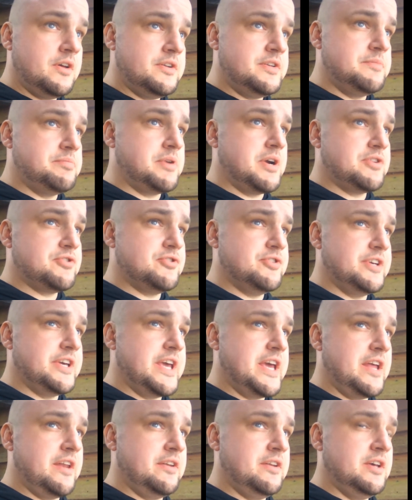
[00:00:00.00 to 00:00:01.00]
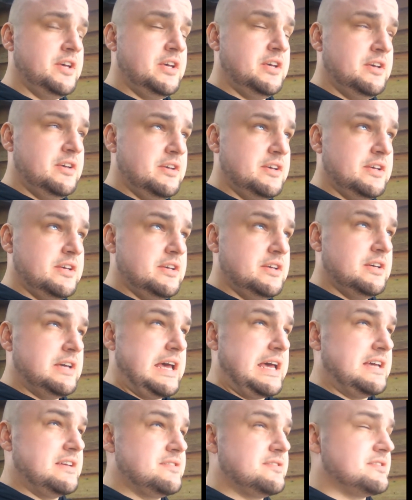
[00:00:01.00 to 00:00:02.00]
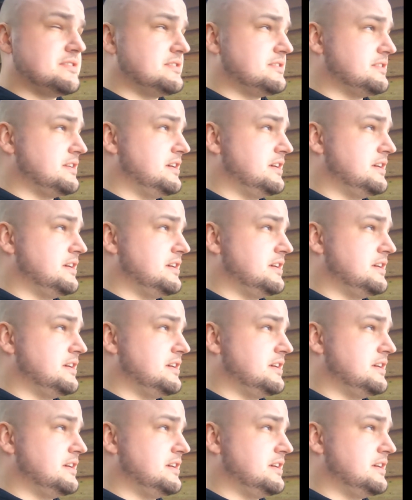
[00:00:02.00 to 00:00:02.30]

depression again, as